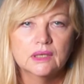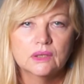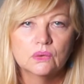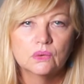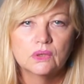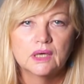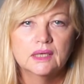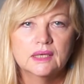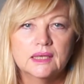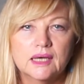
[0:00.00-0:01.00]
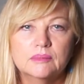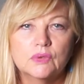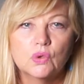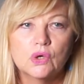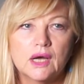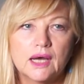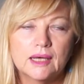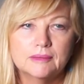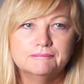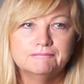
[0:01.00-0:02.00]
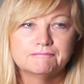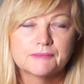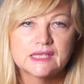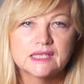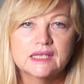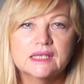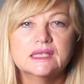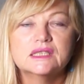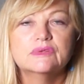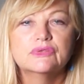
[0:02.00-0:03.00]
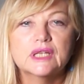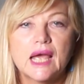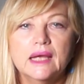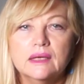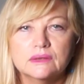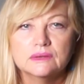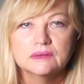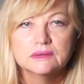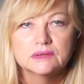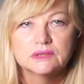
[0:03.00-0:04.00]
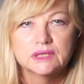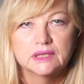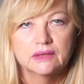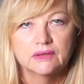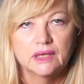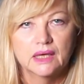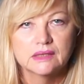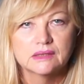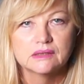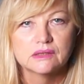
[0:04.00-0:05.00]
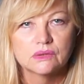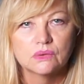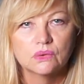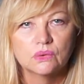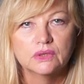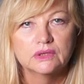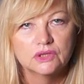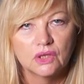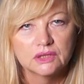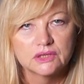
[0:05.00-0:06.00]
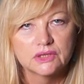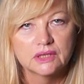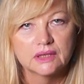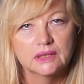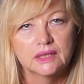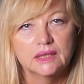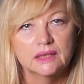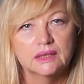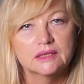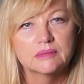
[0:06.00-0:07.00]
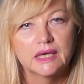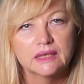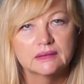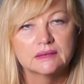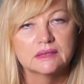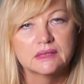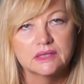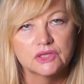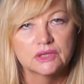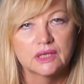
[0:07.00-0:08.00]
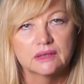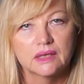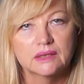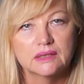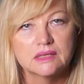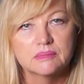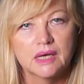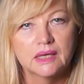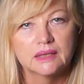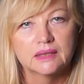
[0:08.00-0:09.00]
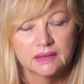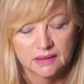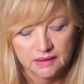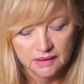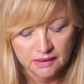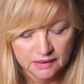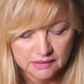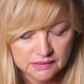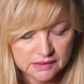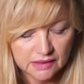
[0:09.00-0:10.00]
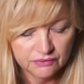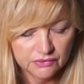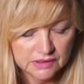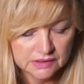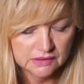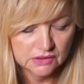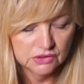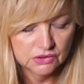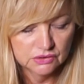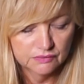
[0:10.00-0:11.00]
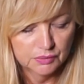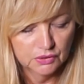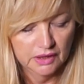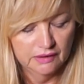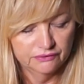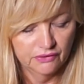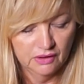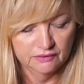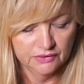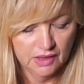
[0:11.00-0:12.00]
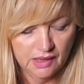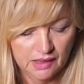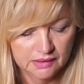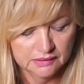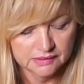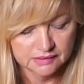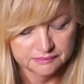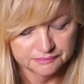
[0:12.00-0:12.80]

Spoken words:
or a more taking a different angle to get the answers or knowledge that they're needing to make the decision that they need to make. And say, for instance, you do pull out 5 cards,